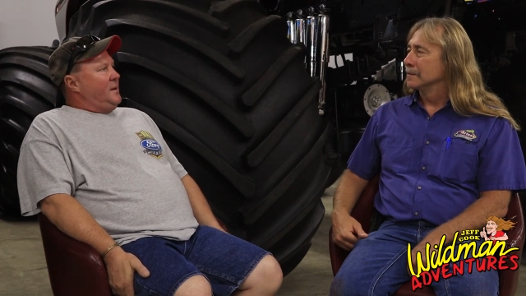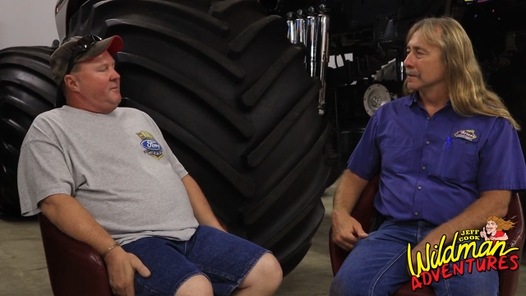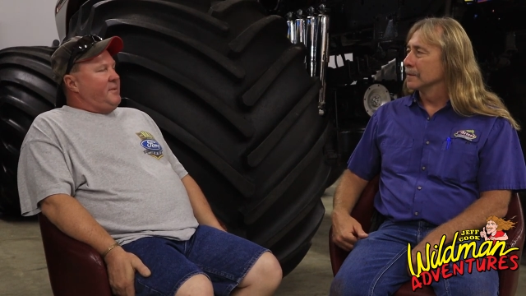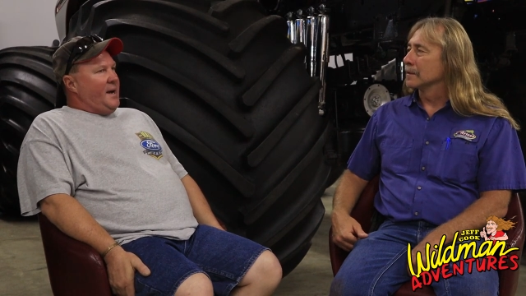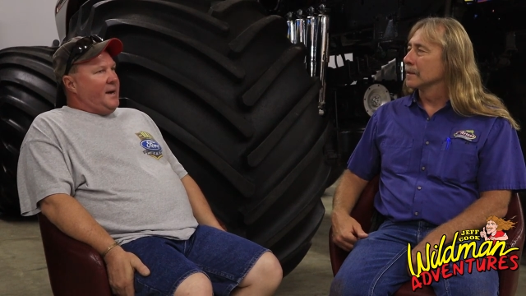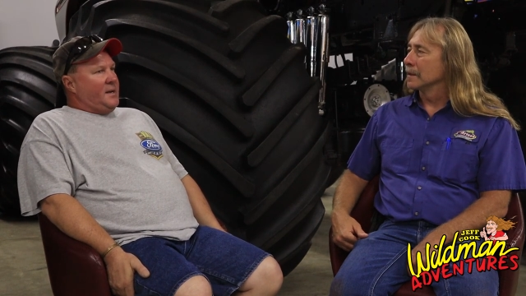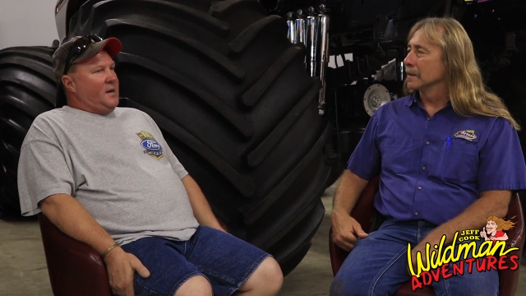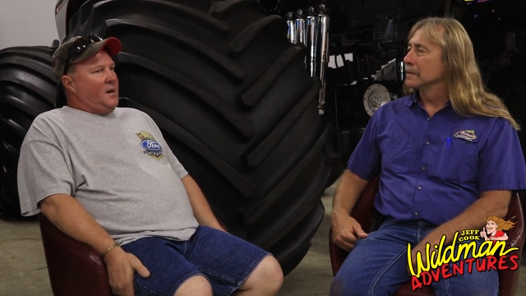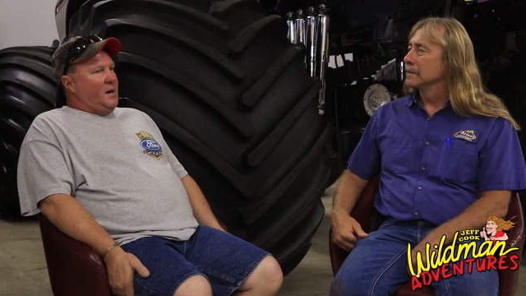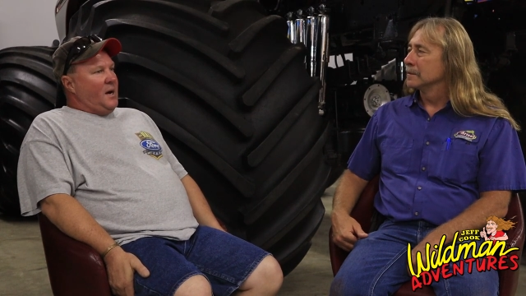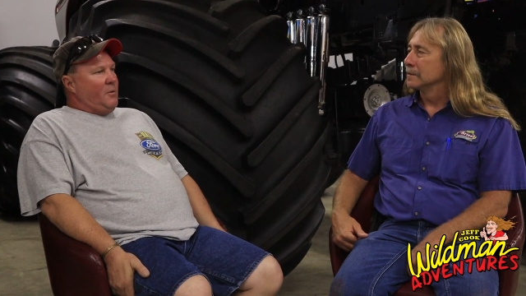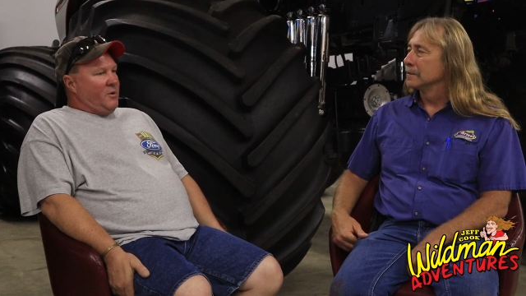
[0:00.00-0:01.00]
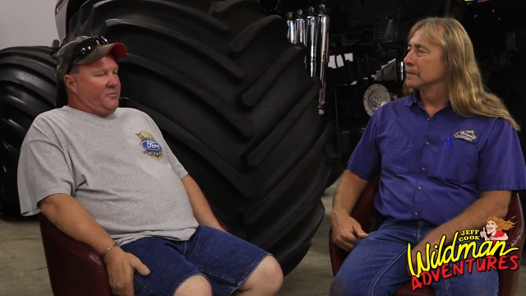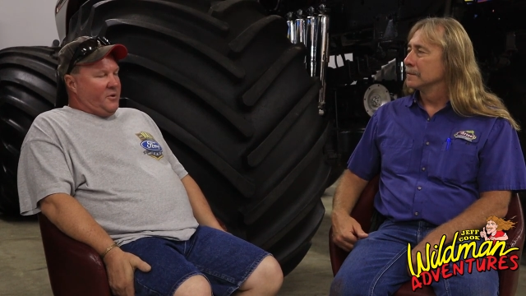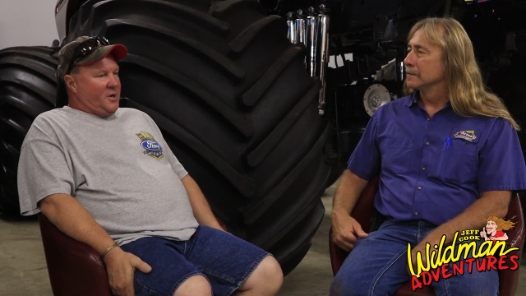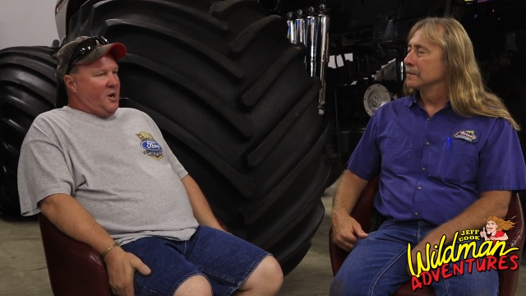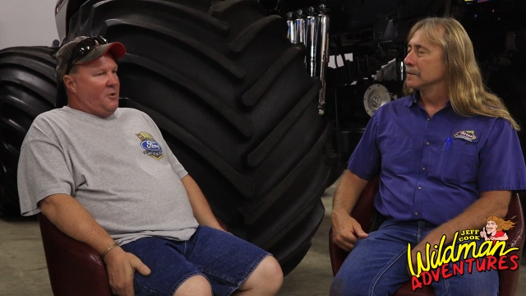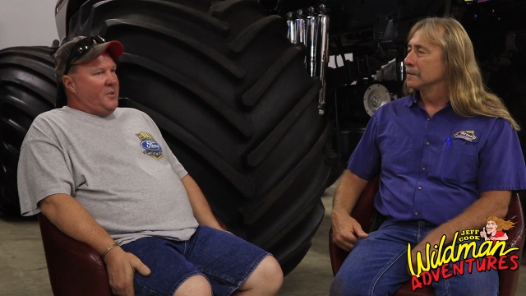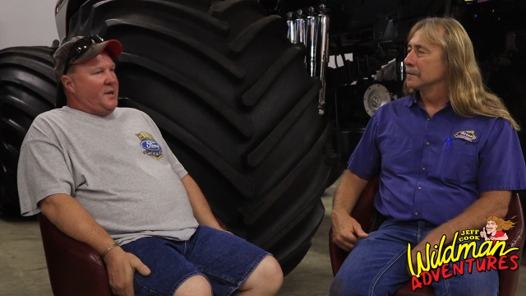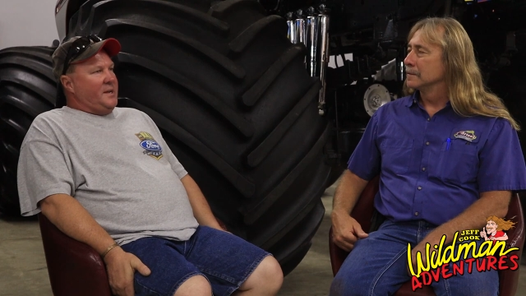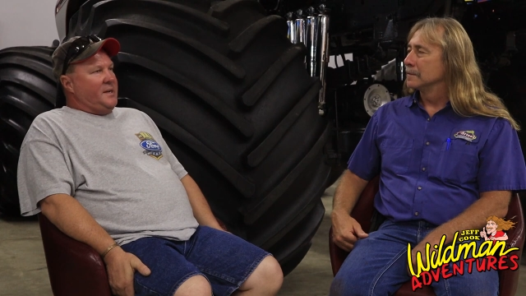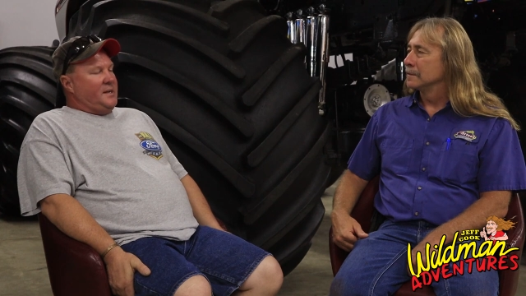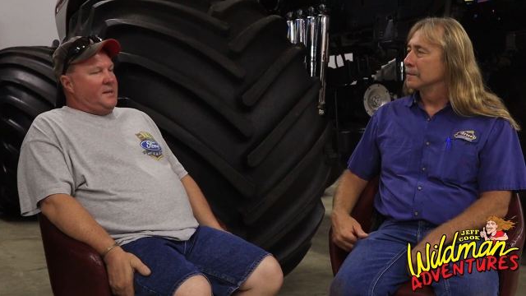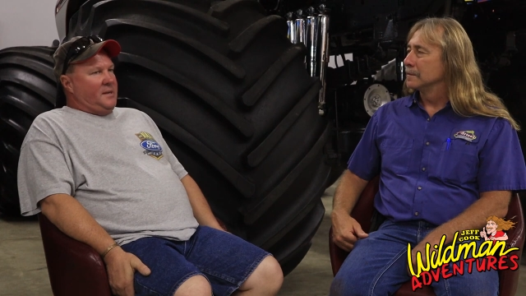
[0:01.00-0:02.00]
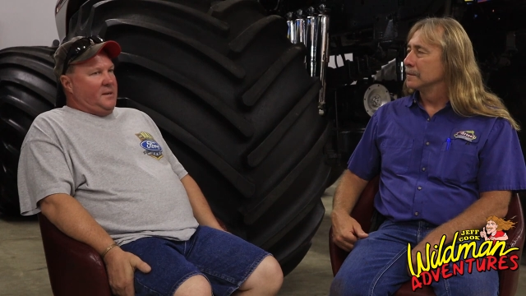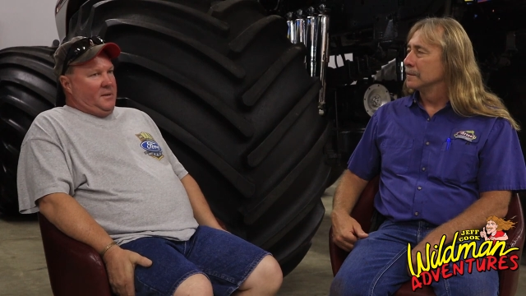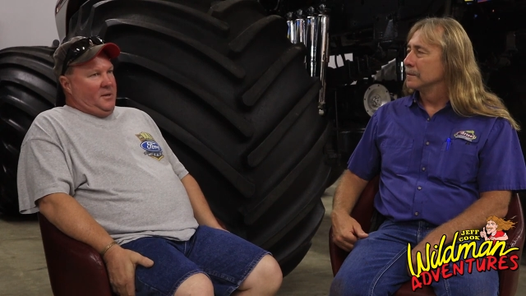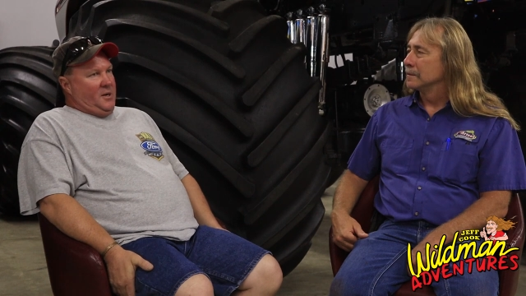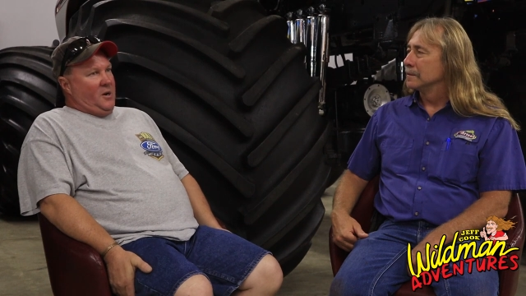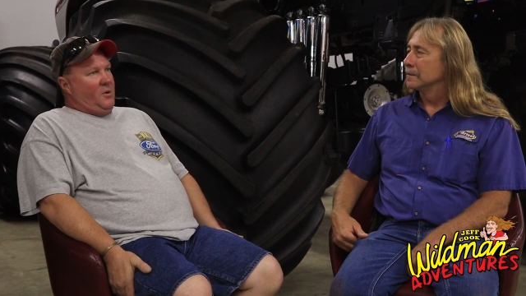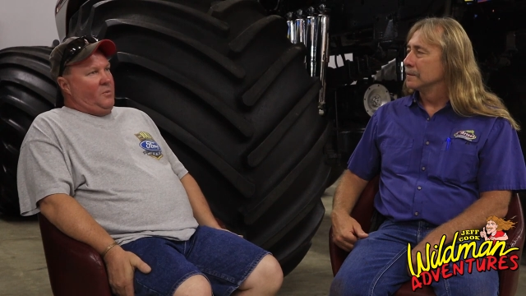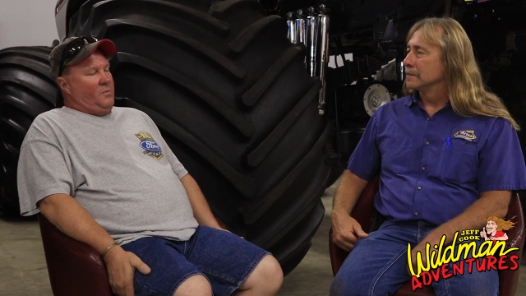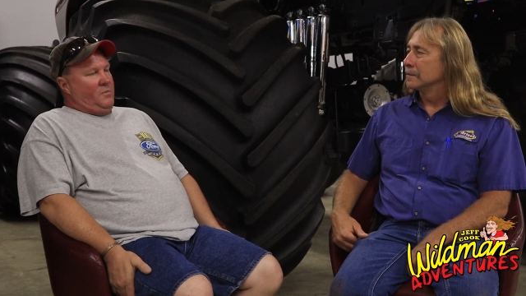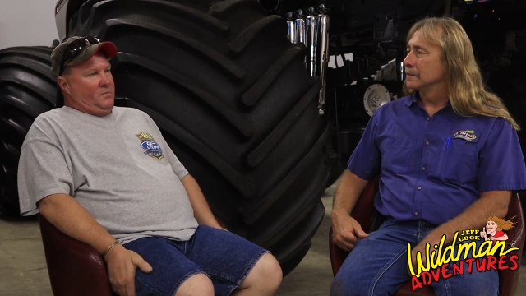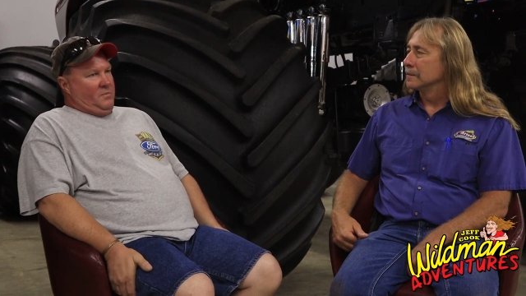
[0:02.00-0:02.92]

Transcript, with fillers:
Speaker 1: In fact, uh, I work for a company that, you know,